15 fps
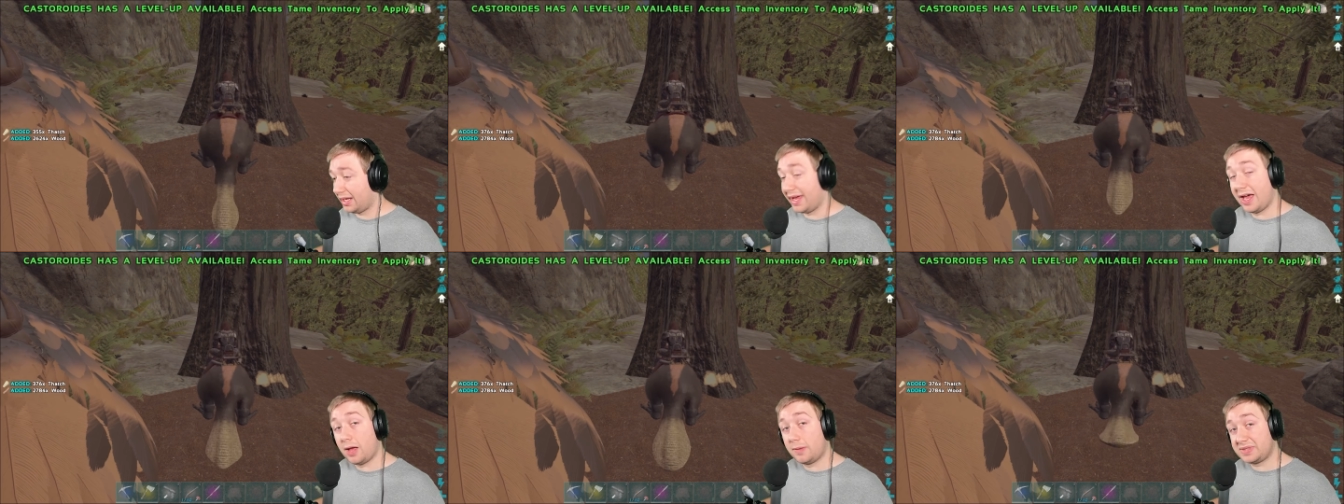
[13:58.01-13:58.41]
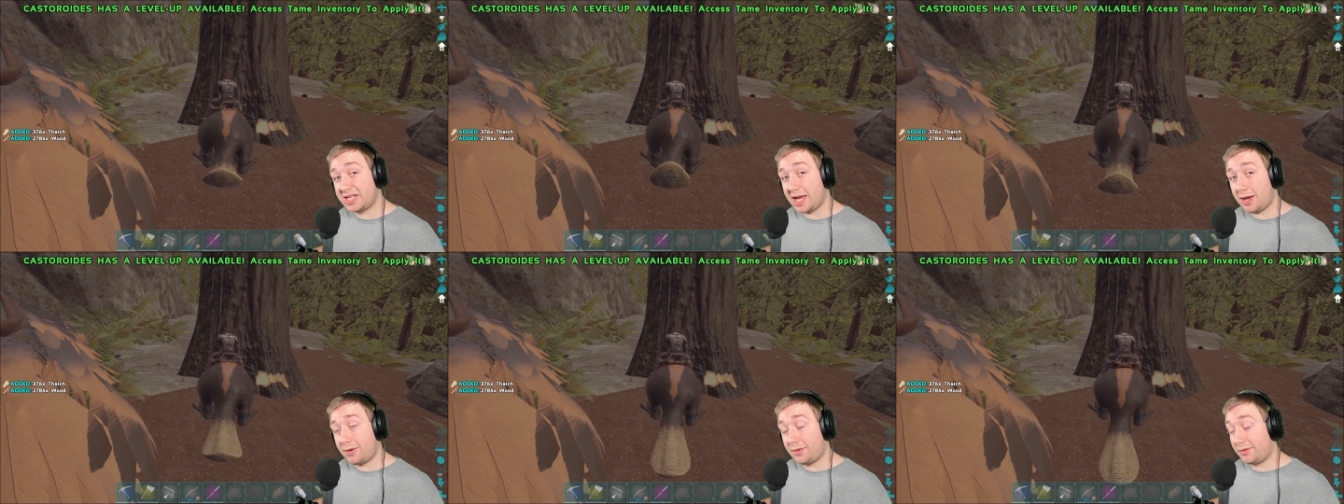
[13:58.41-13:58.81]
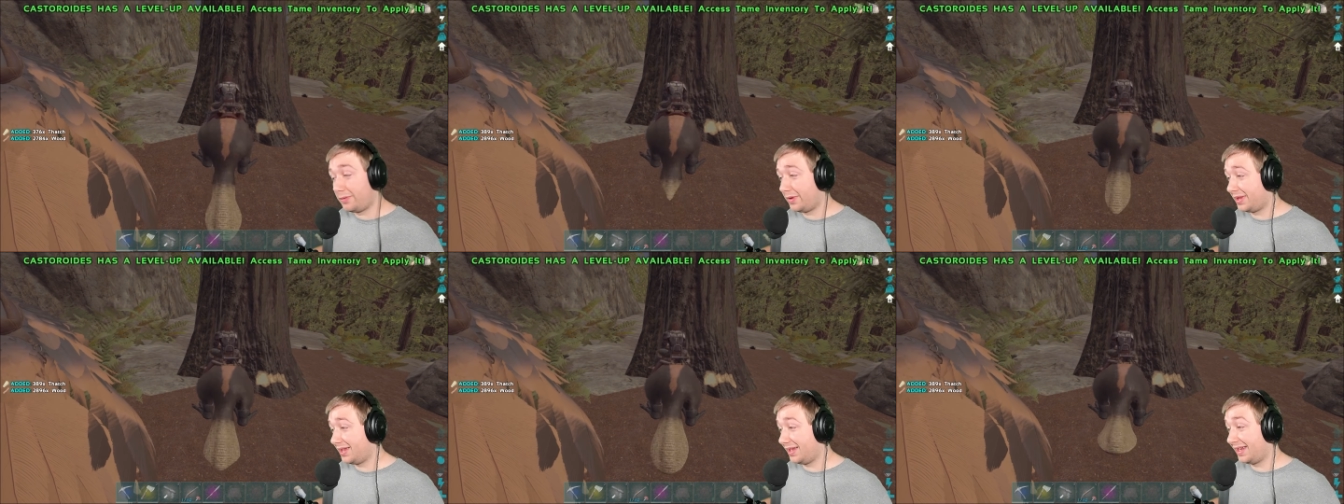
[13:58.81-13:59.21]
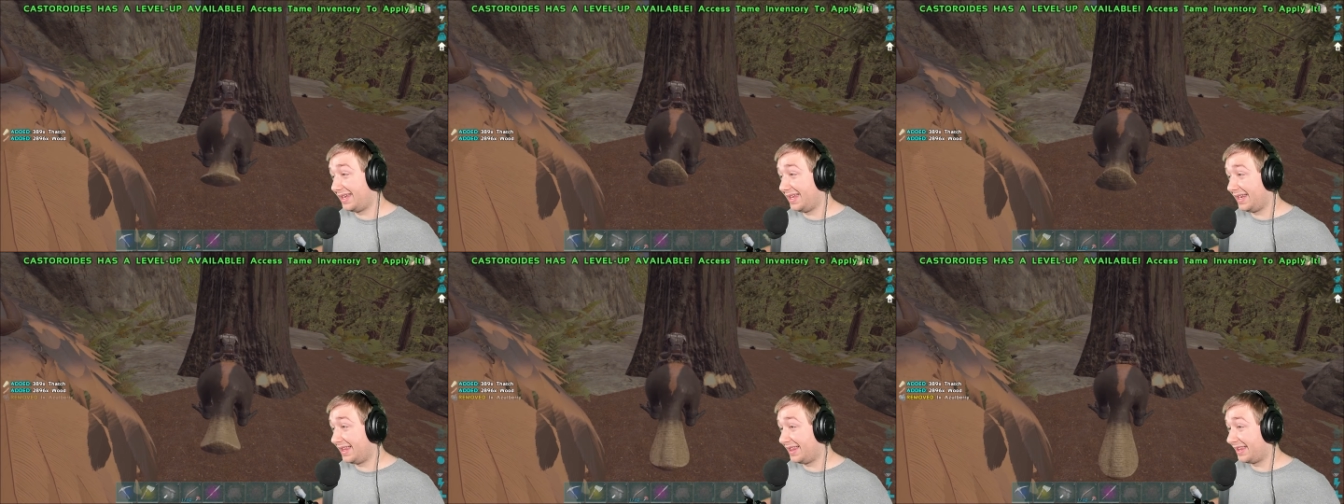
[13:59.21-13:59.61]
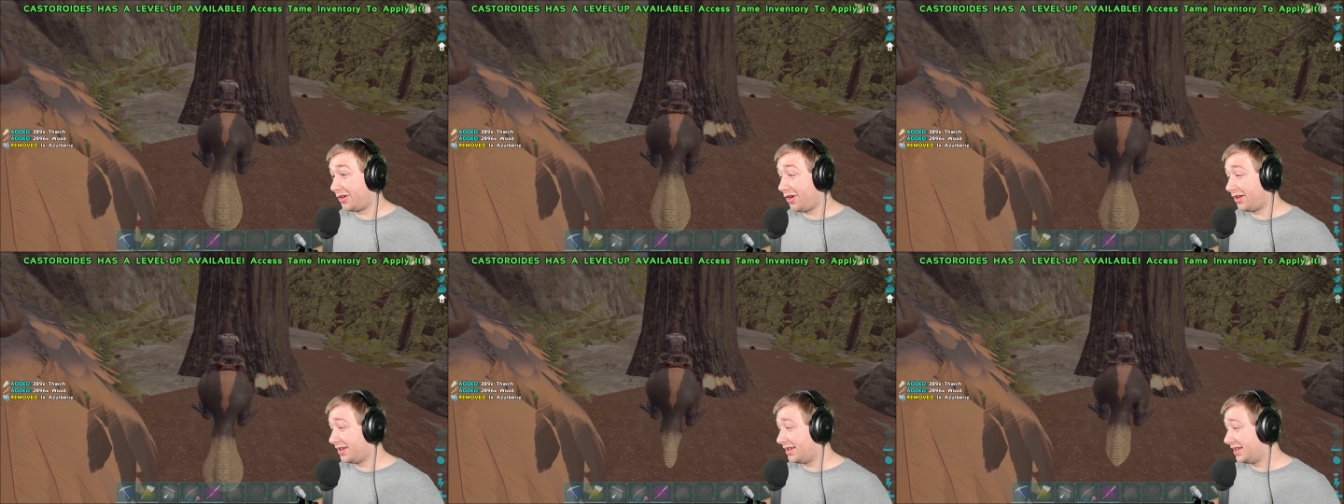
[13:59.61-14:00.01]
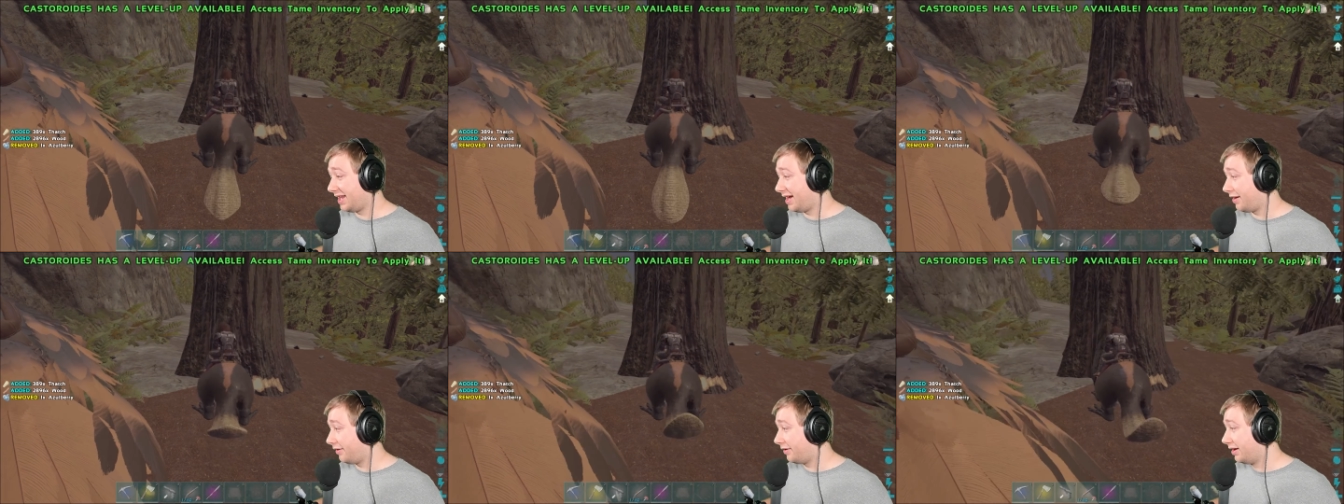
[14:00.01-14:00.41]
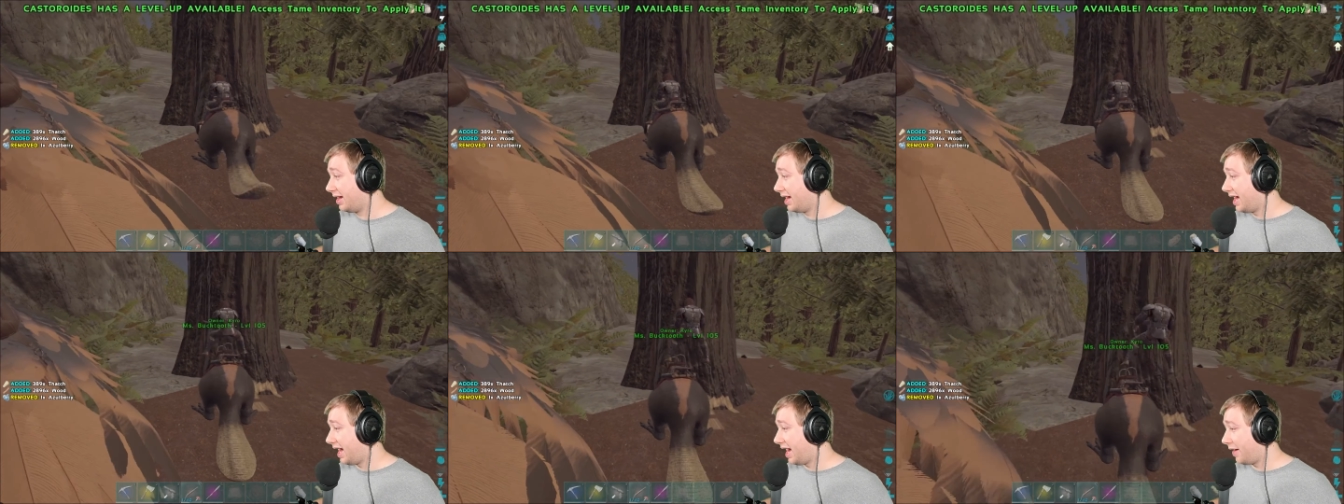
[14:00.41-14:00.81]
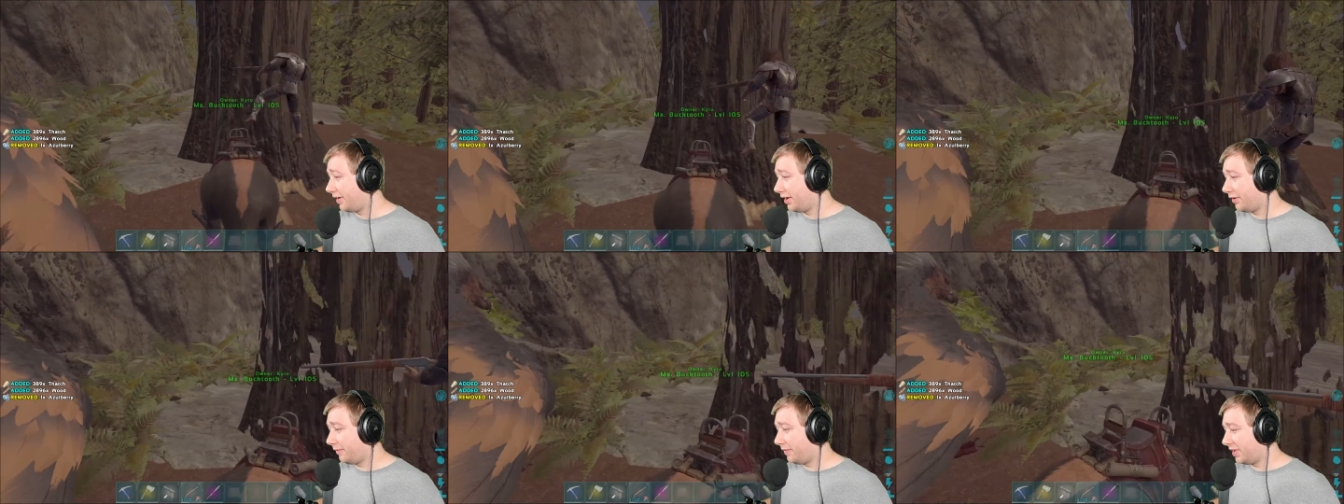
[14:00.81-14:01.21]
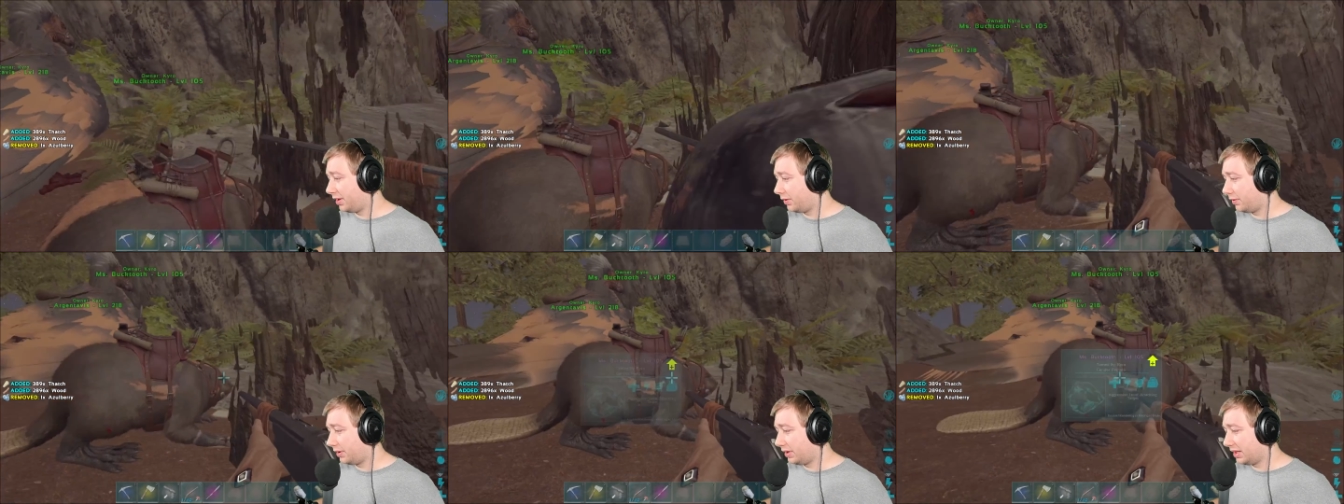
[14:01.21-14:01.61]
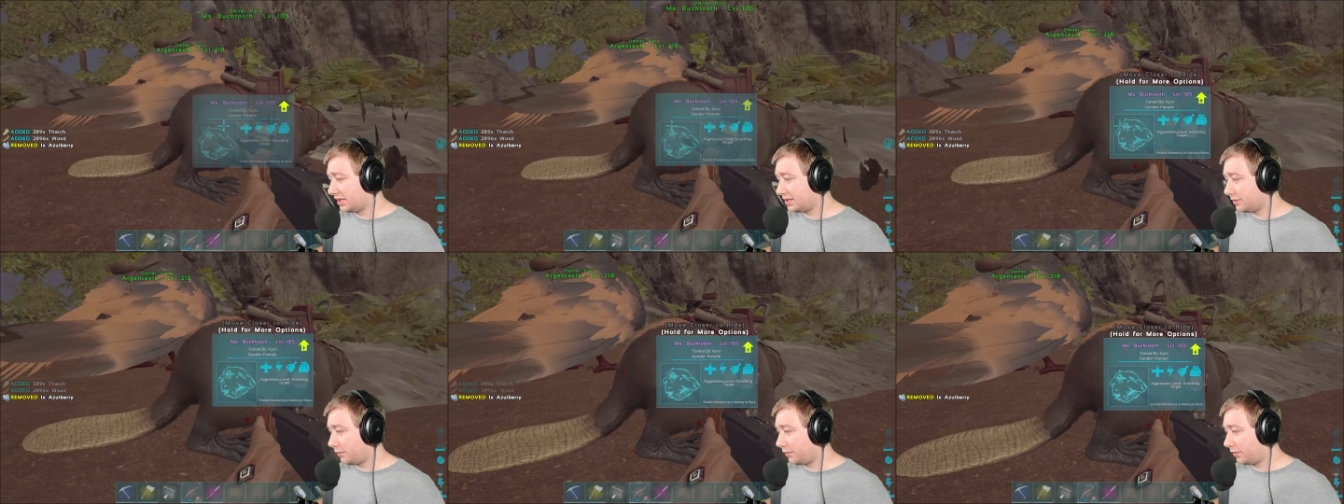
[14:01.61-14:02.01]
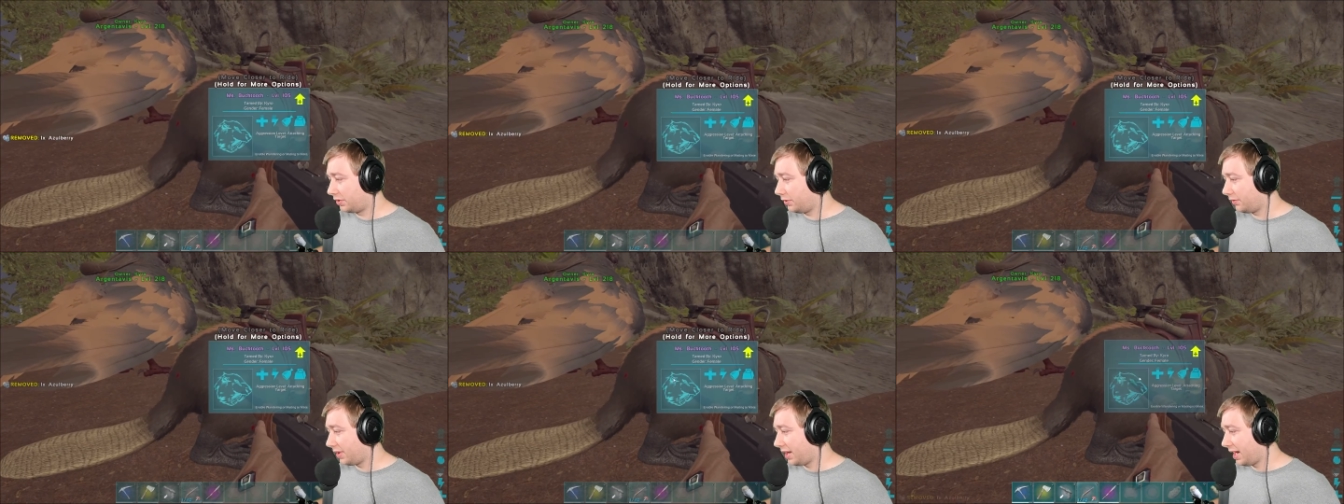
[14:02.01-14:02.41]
it helps out with getting content out. How we have been doing this, we'll do